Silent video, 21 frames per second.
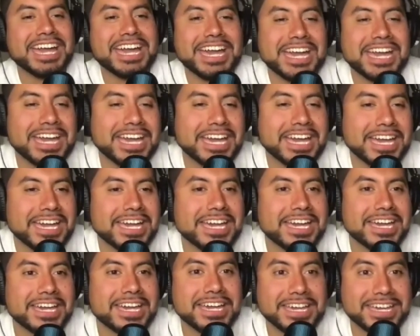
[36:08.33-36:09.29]
in
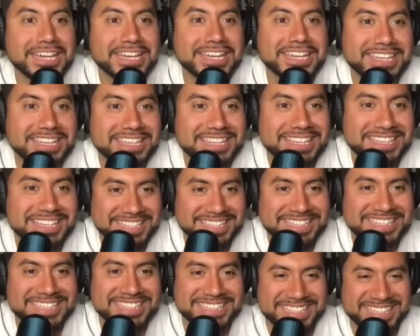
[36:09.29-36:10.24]
that, and then
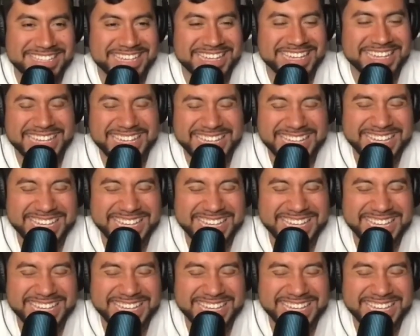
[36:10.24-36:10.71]
I was like, all